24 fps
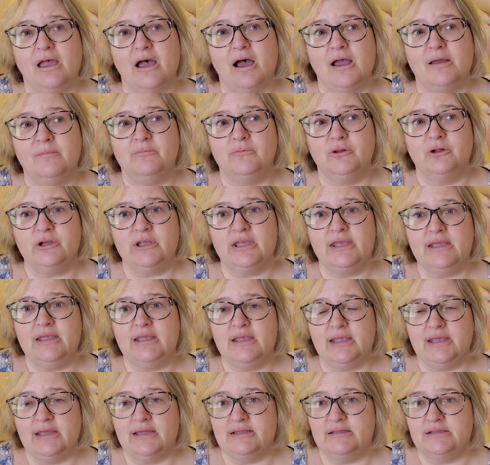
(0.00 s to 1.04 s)
i'm
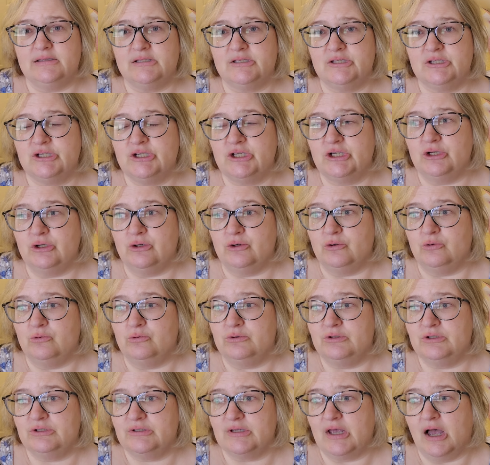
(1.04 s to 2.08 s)
looking into
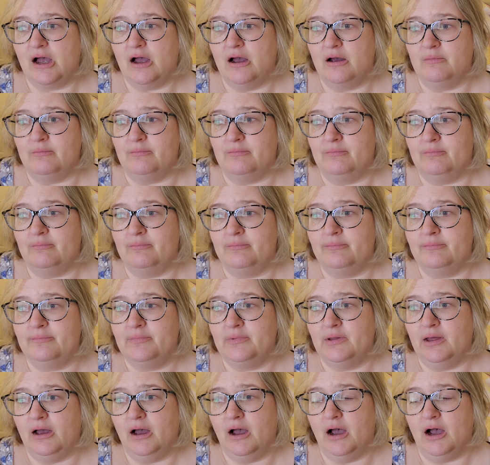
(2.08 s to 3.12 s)
some
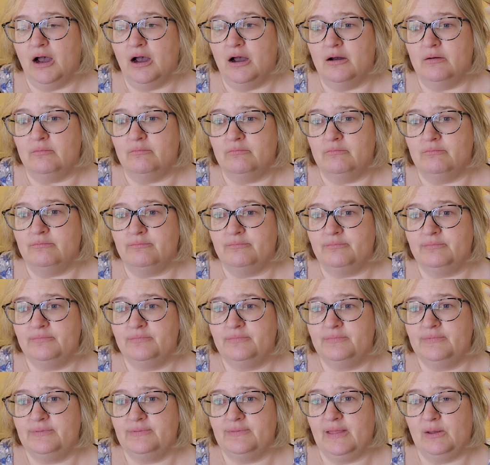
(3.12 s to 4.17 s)
um,
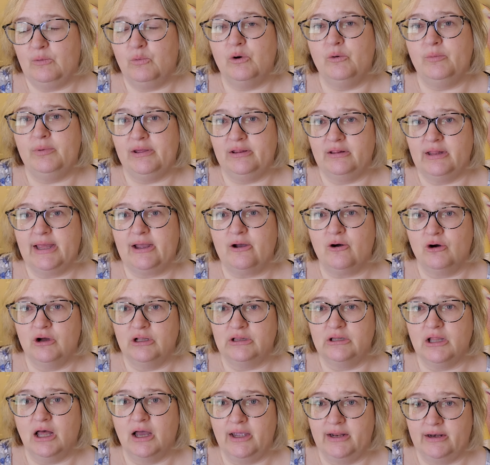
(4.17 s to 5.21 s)
they will be like
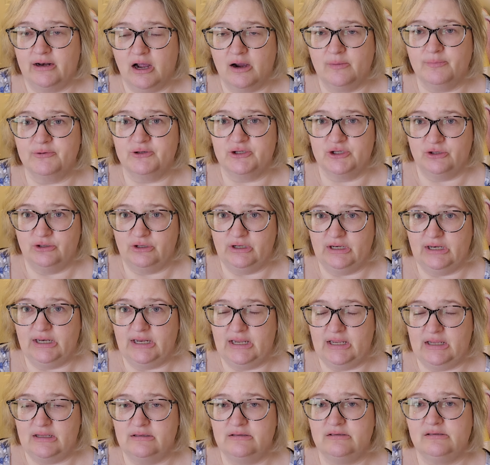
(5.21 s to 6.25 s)
online
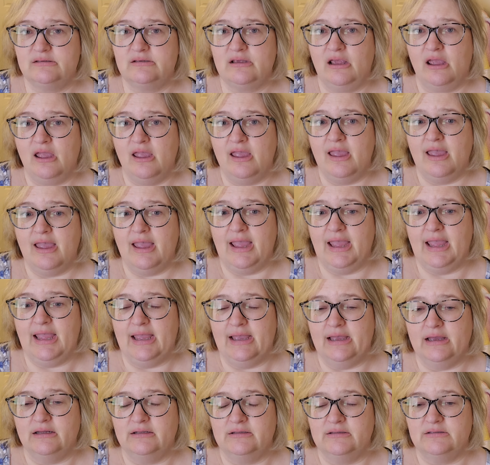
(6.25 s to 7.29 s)
opportunities
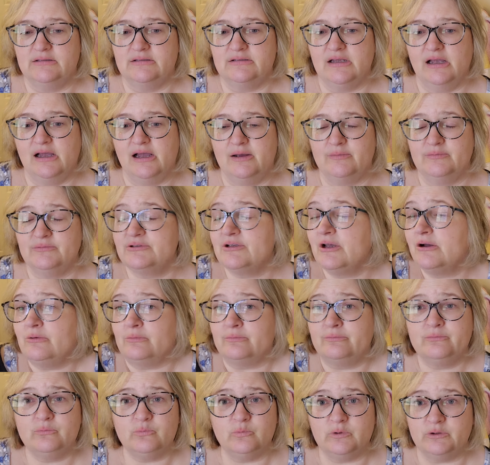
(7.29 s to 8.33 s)
and um, so
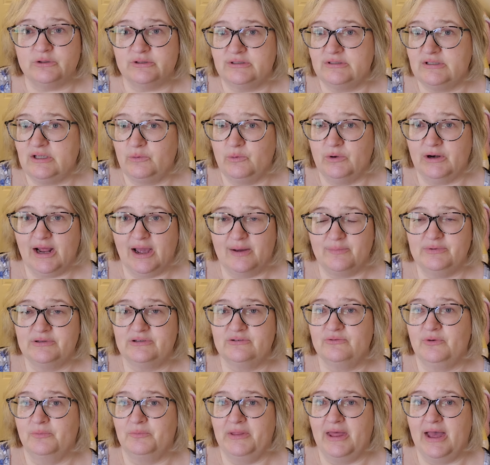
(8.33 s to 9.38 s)
we'll see what
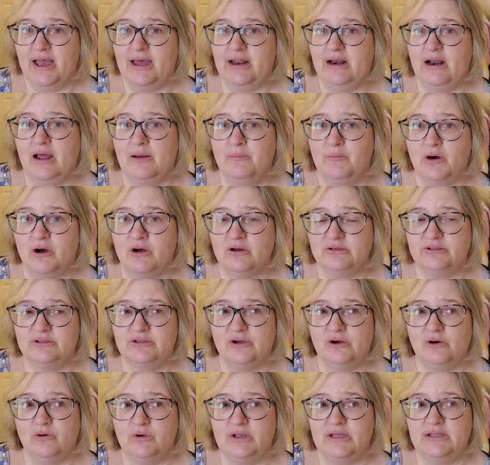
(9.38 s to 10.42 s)
happens from that. I'm
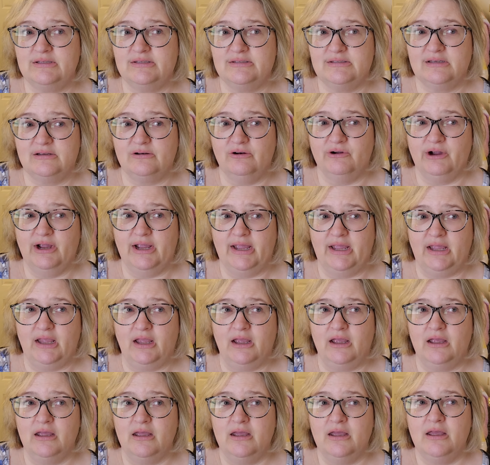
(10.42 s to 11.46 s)
also
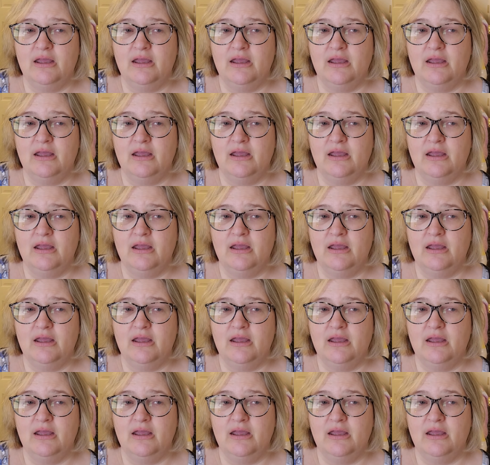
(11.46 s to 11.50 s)
considering